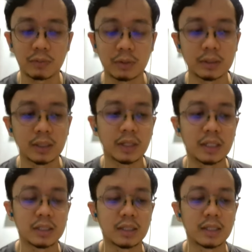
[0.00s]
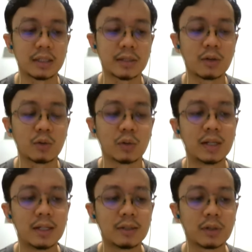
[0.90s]
one of our locations in
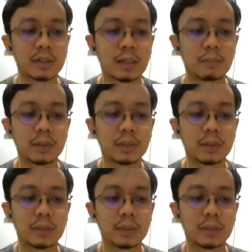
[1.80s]
Selangor, for